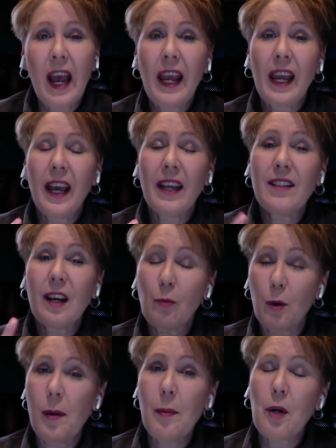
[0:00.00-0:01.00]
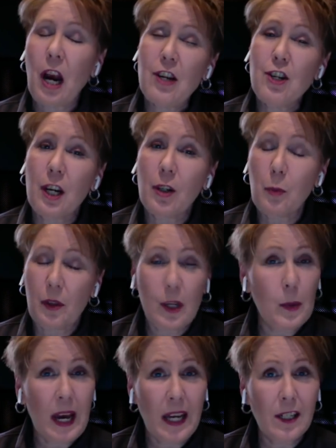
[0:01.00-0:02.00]
And remember, I shared with
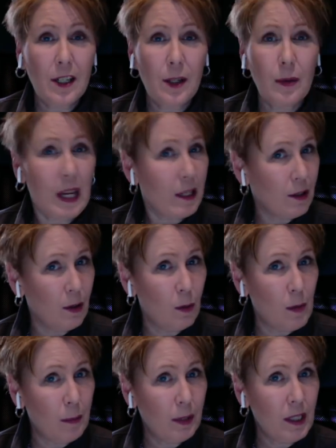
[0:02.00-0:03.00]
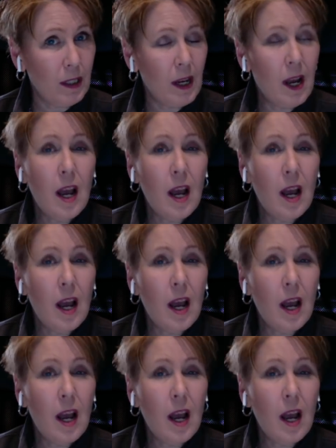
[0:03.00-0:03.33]
you how to do that. Do you remember?